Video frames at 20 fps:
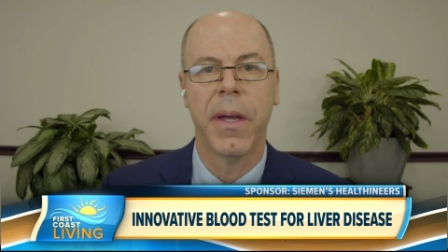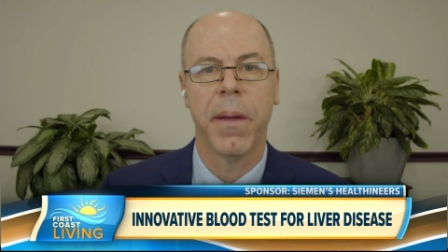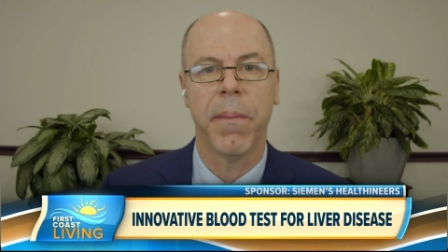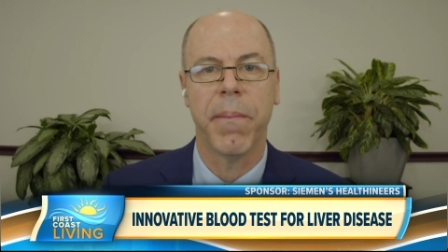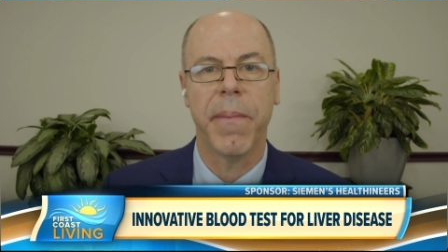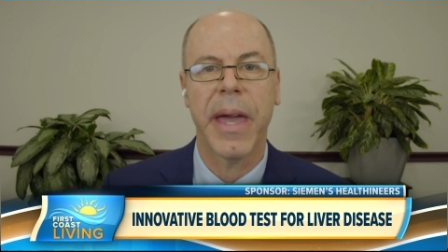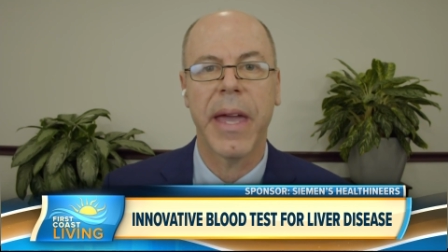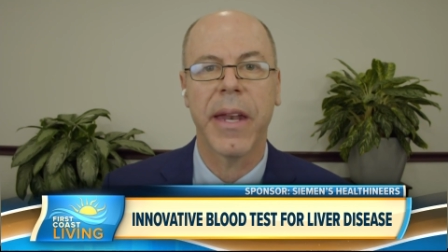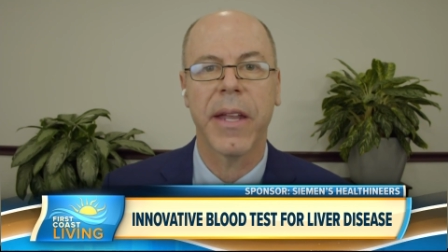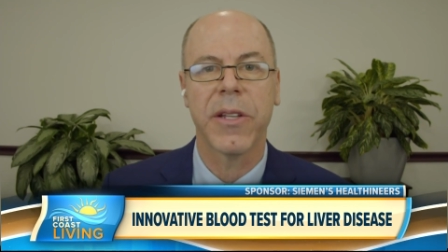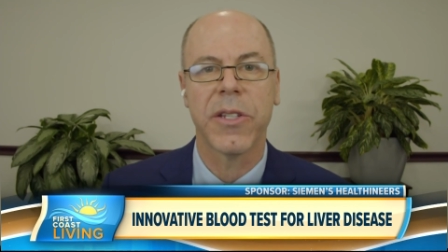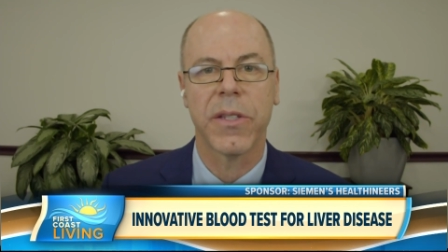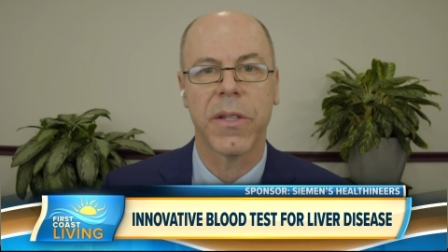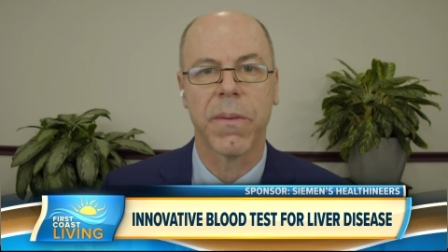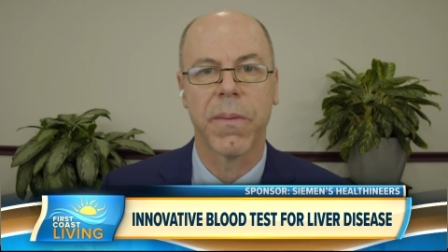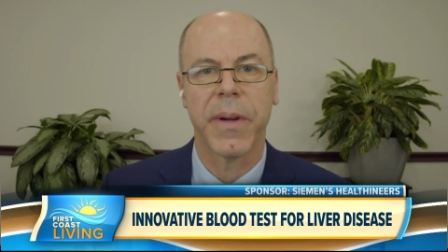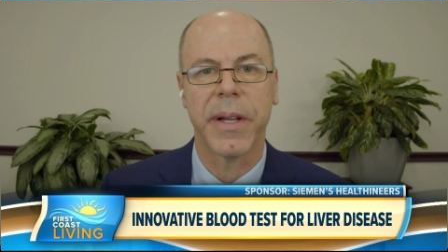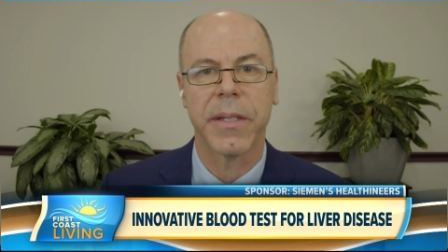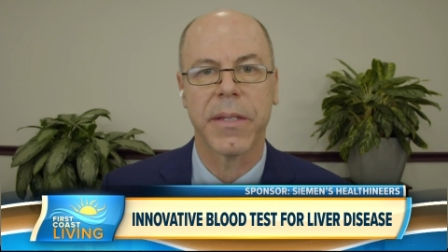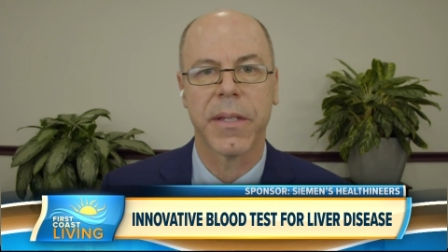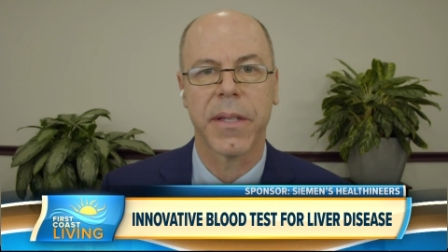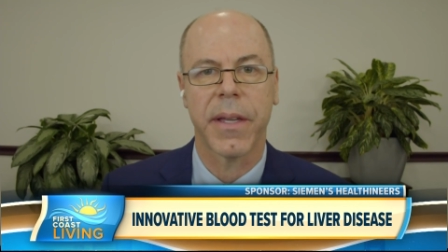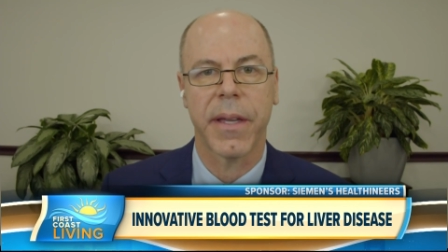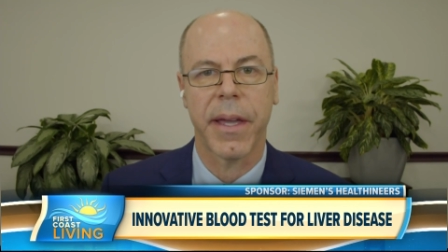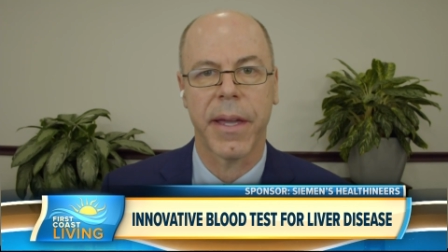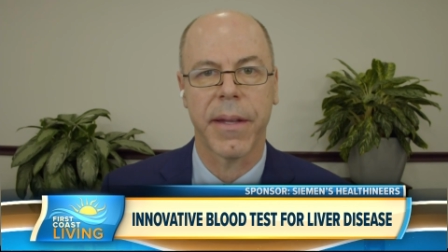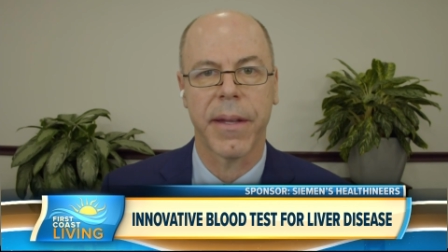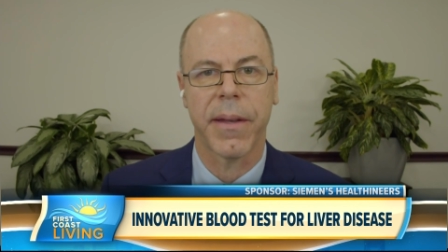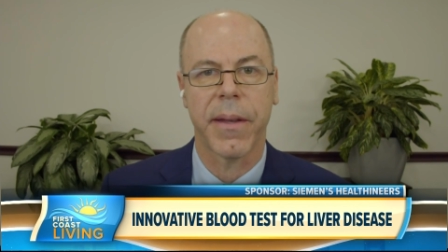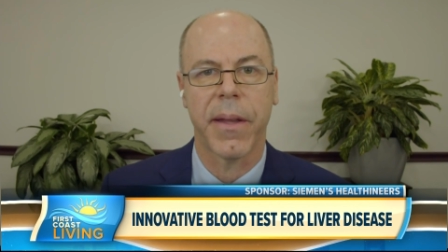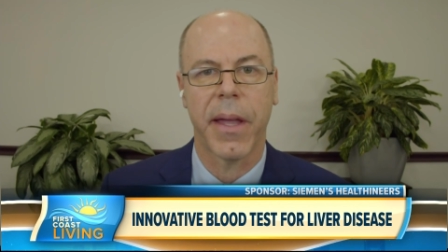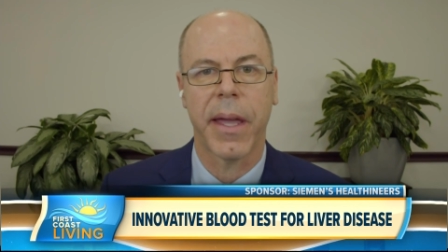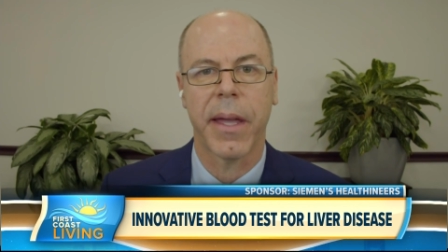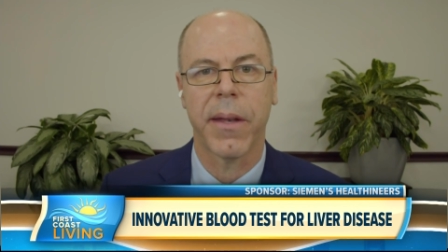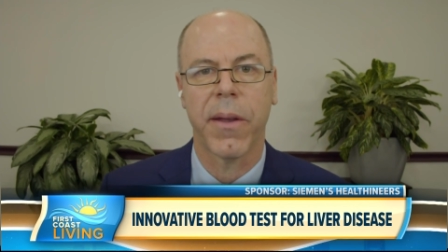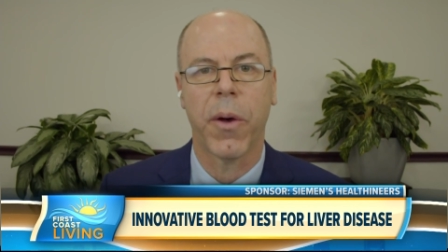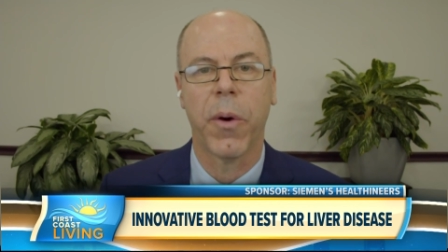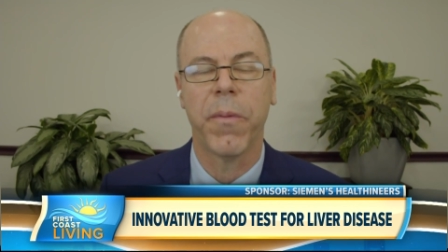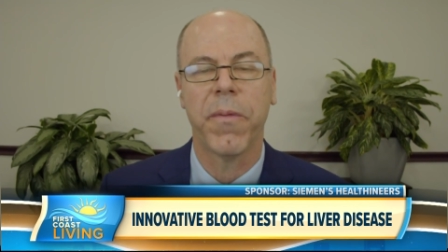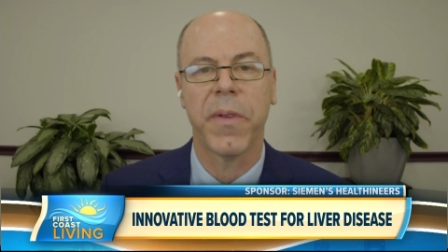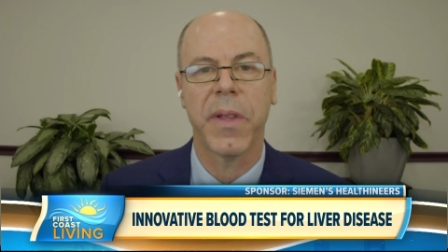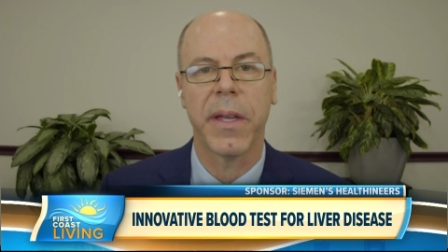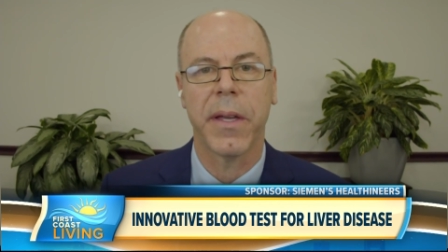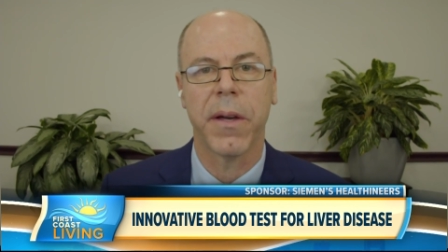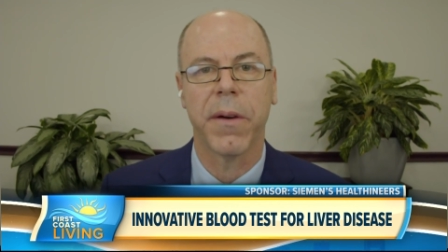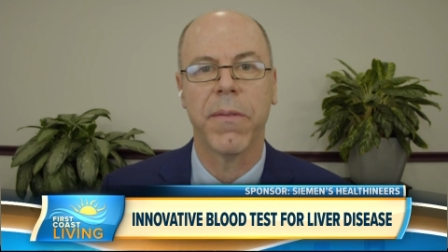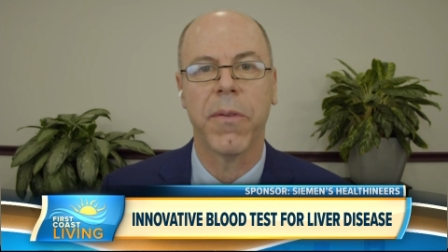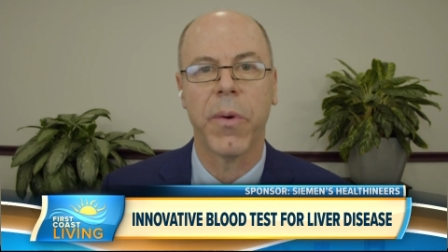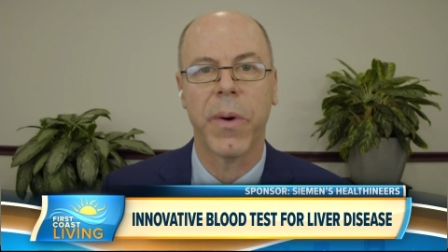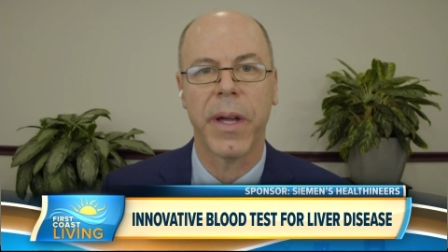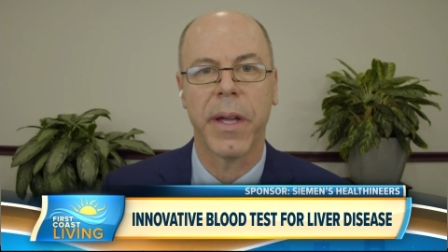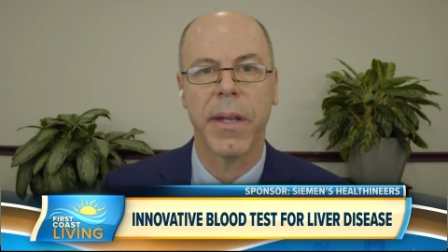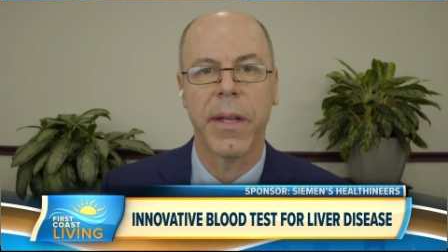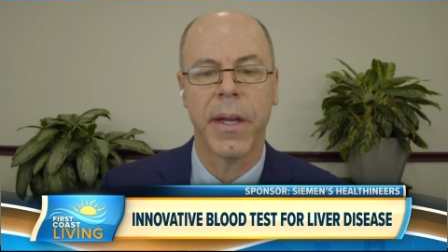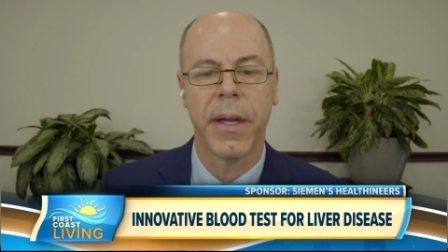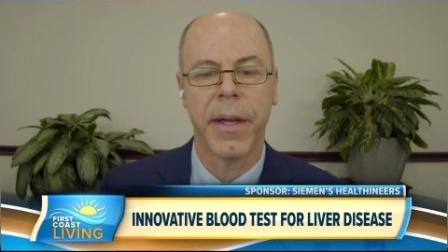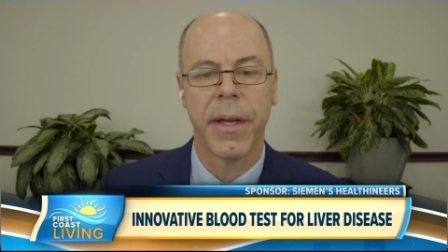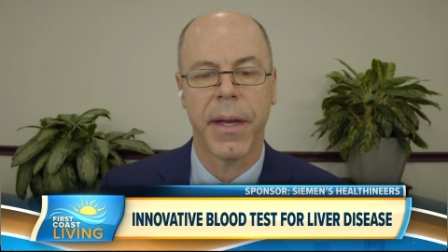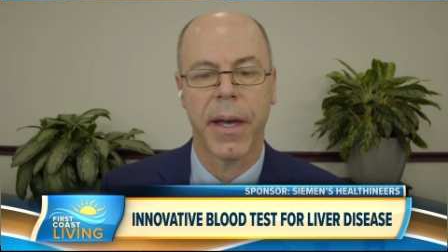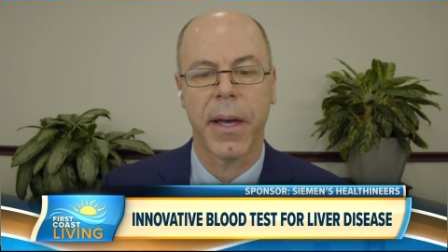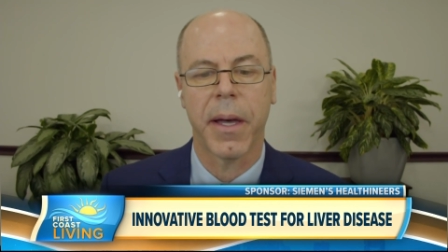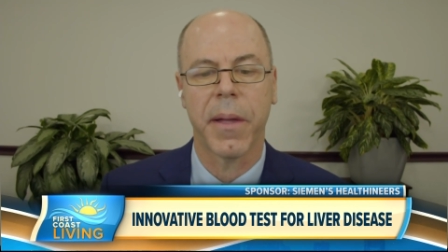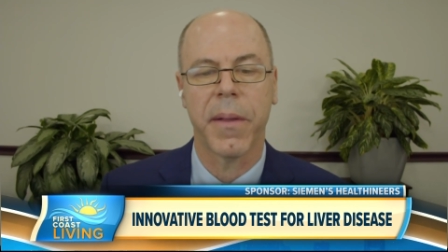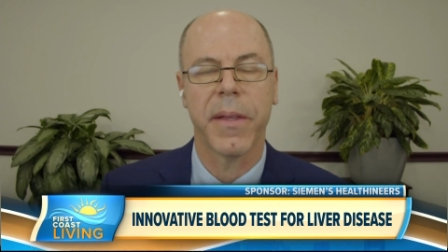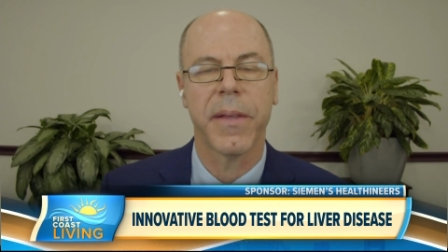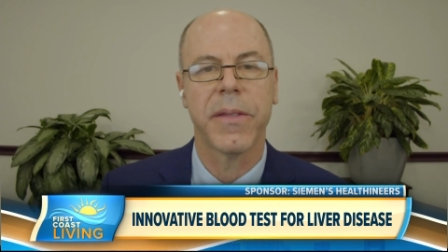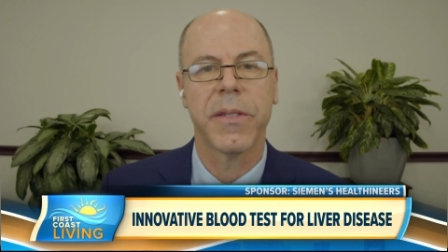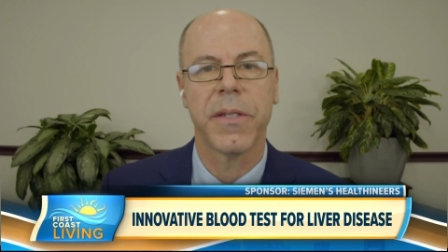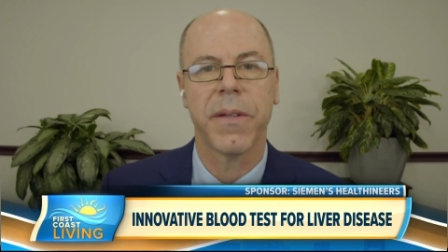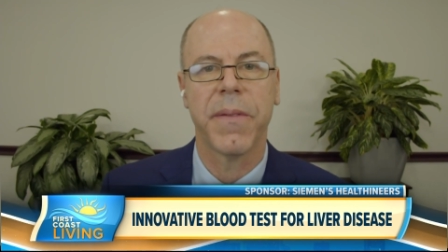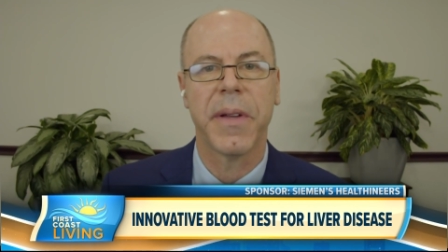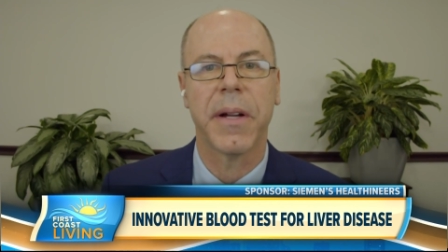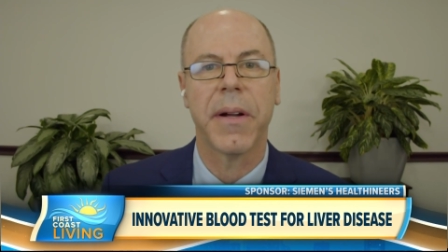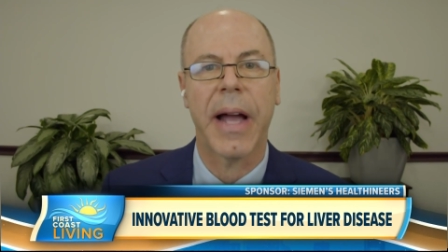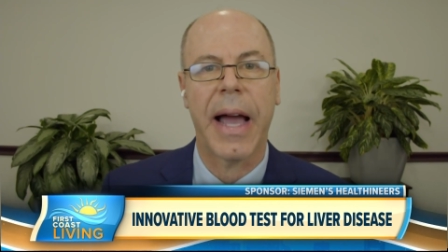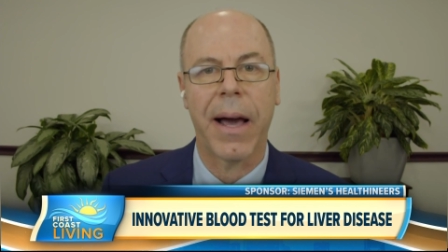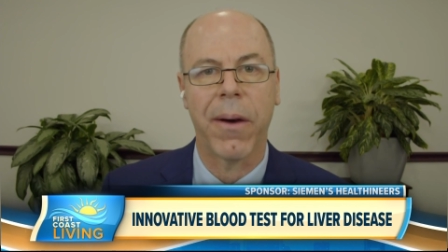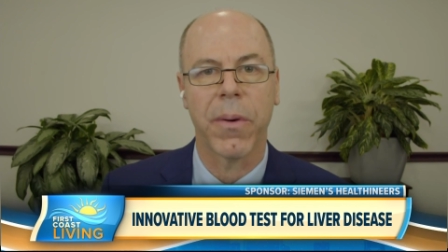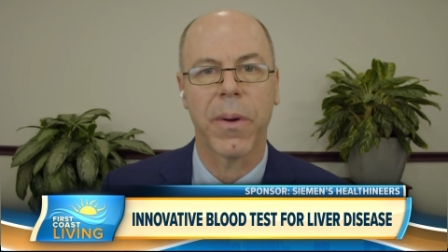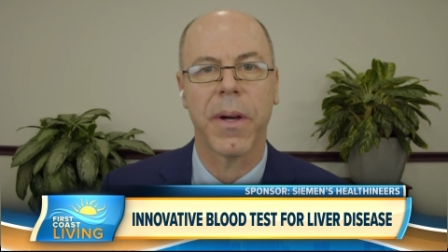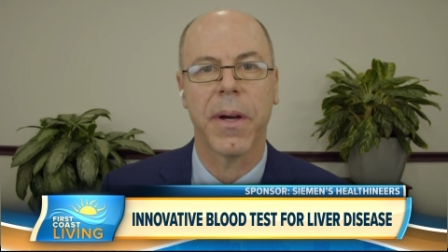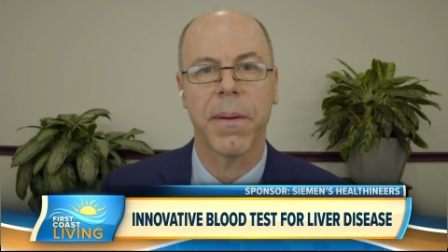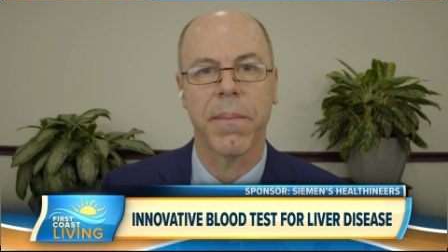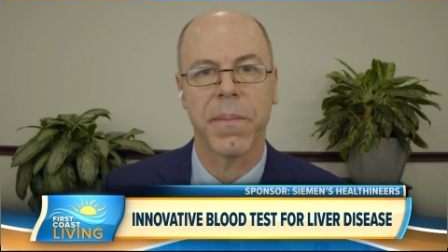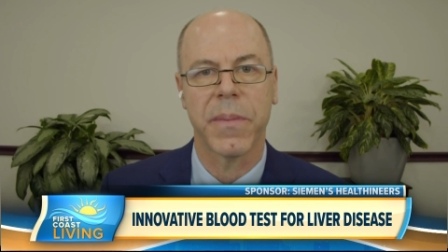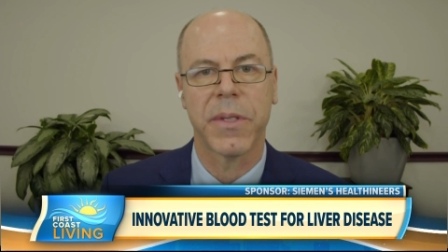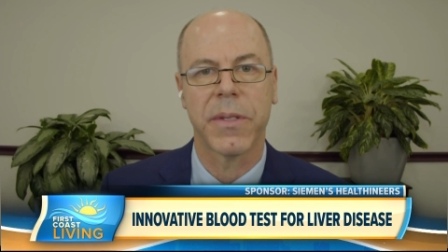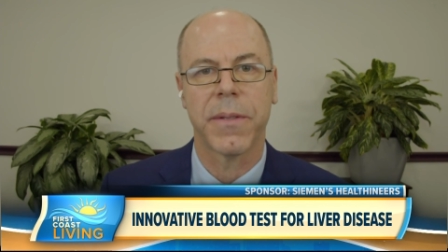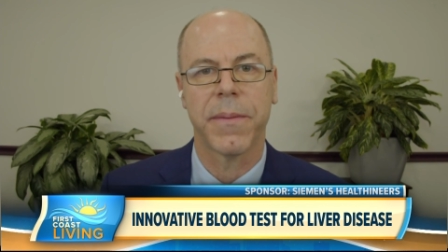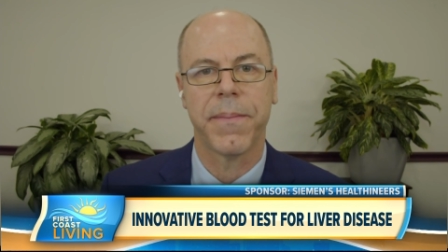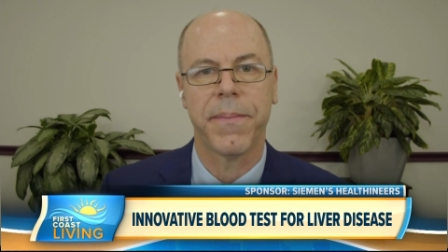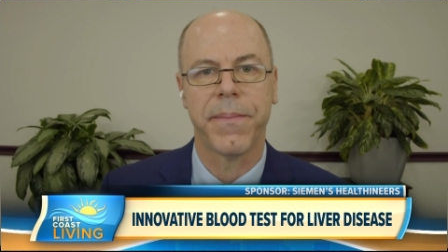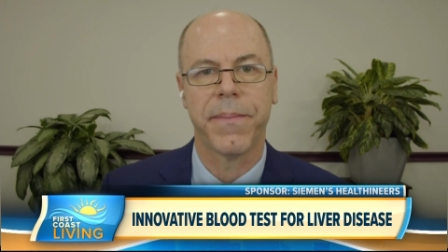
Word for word: manage the risk and and hopefully avoid uh, severe outcomes.